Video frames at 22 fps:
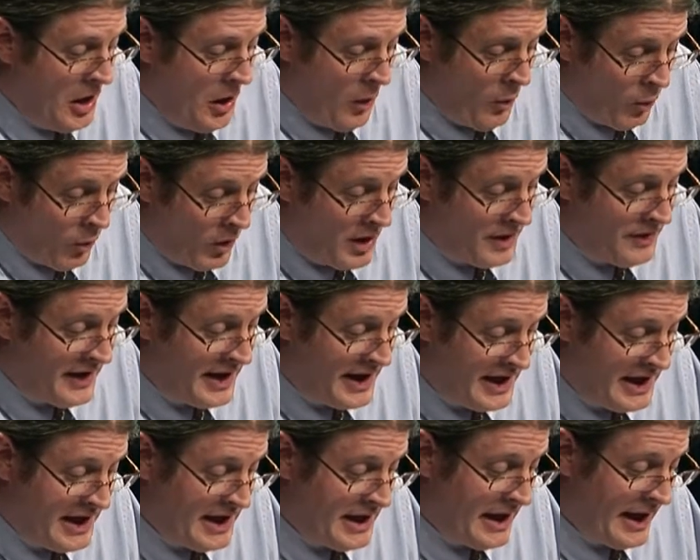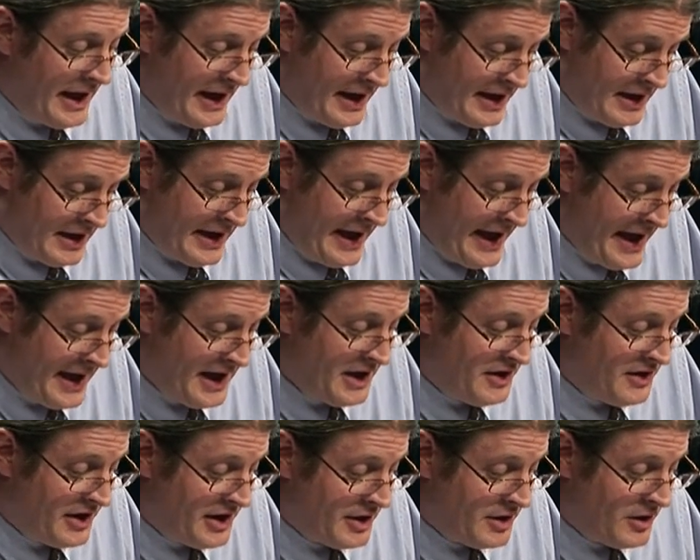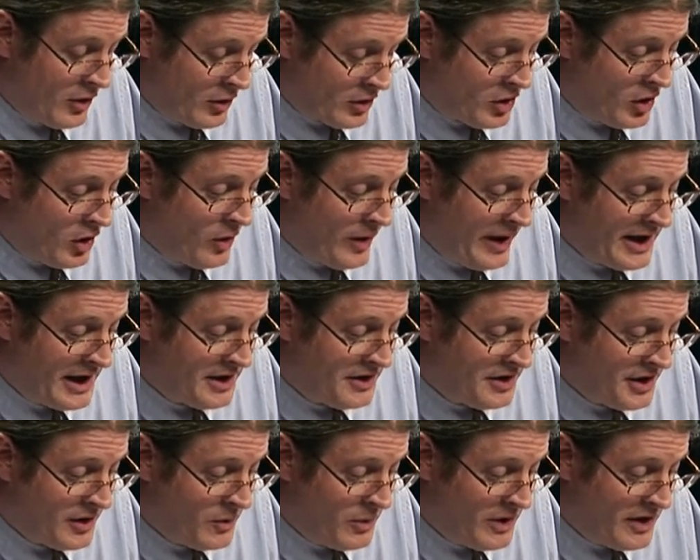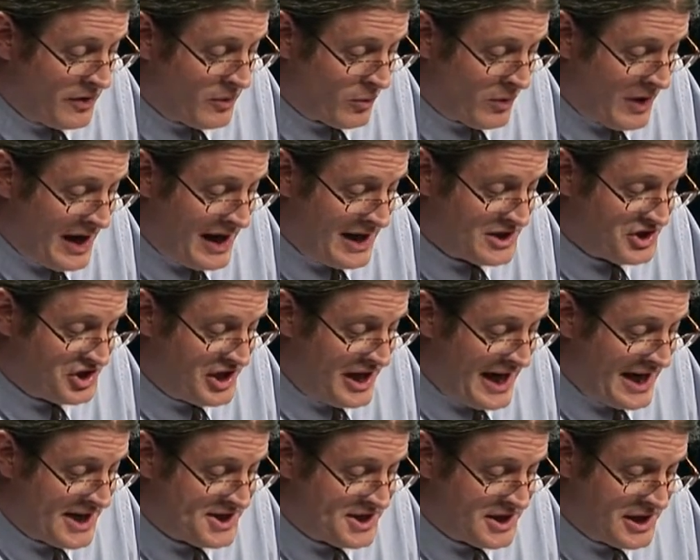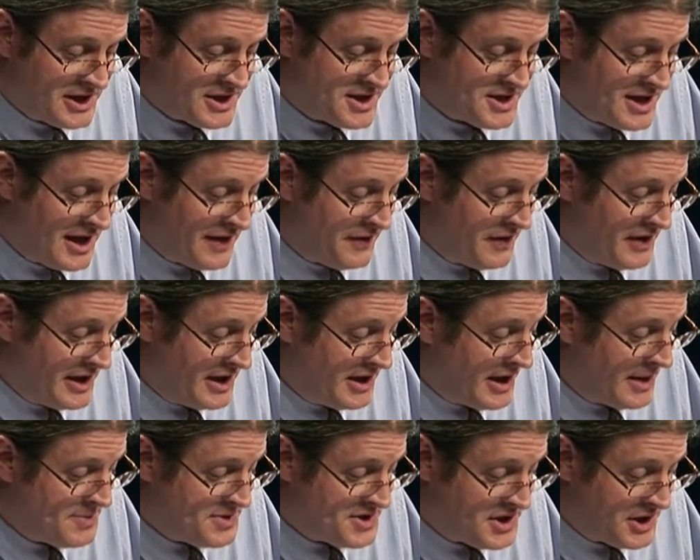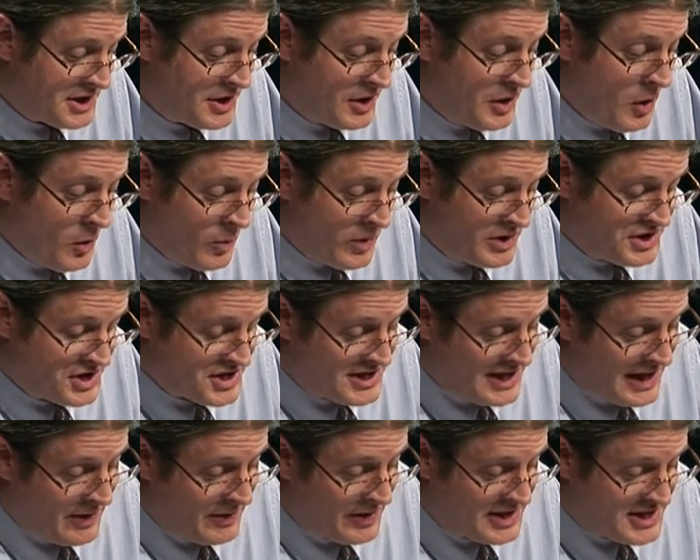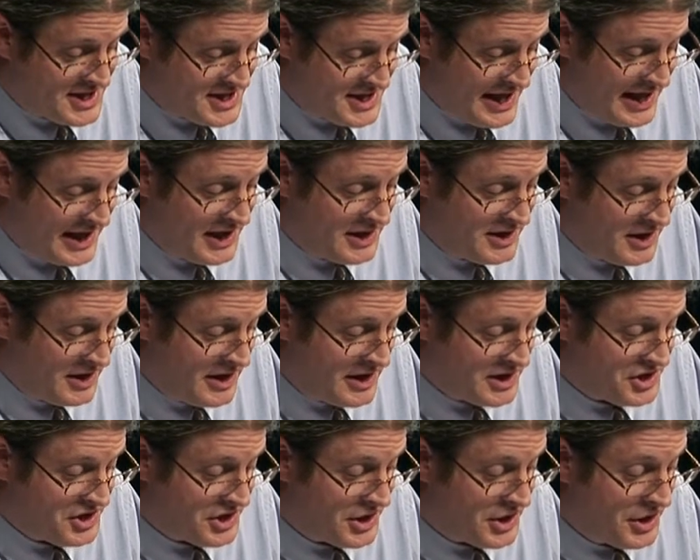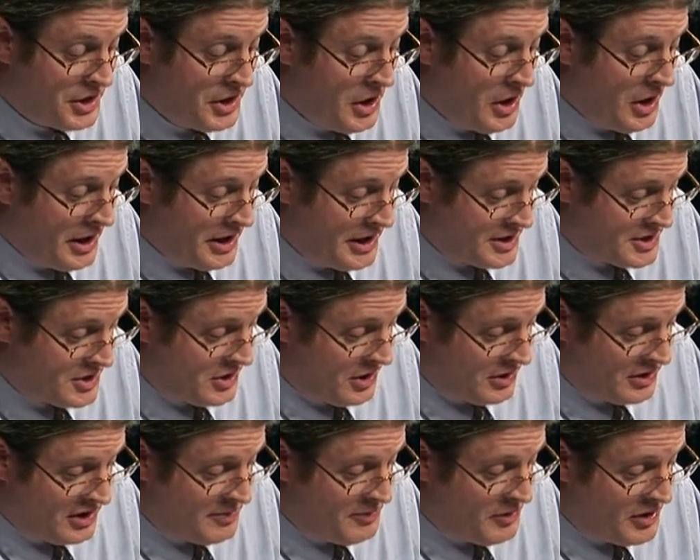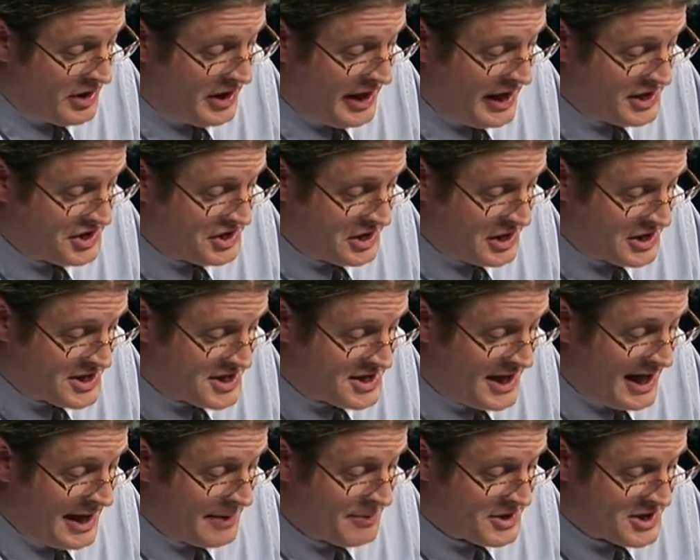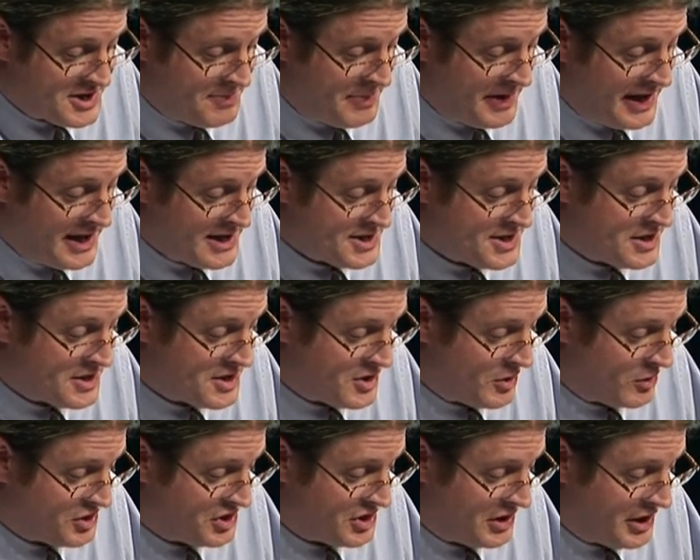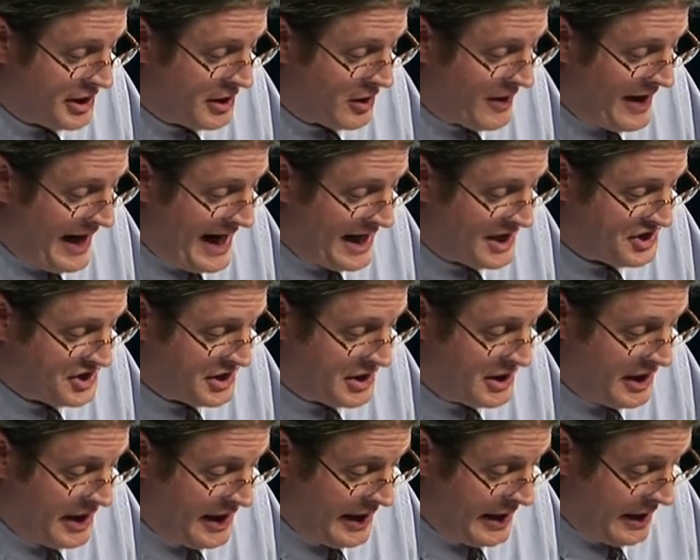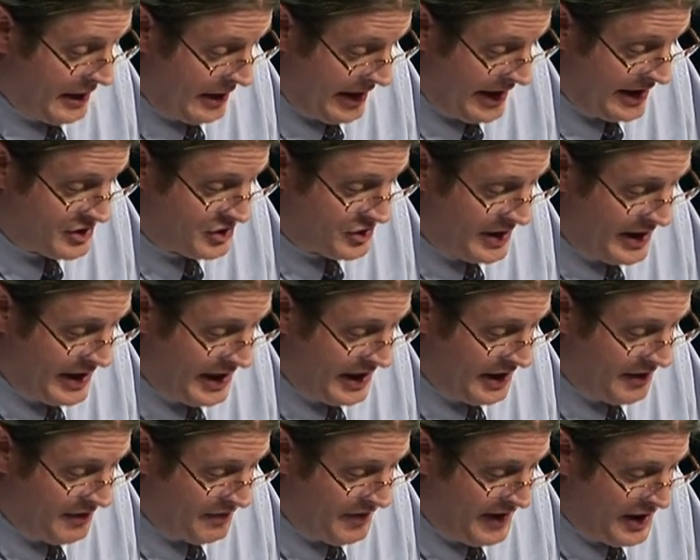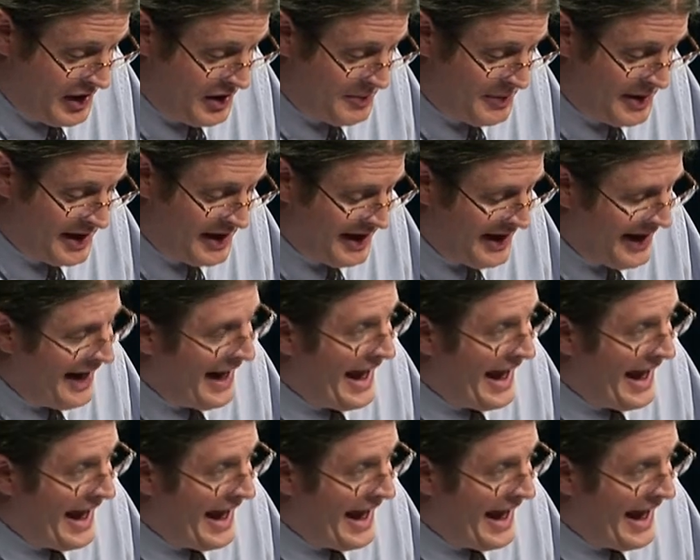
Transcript: One that he edited or co-edited with Ron Jackson and Stephanie Gibson, which is now in its second edition, is called Communication in Cyberspace, Social Interaction in an Electronic Environment.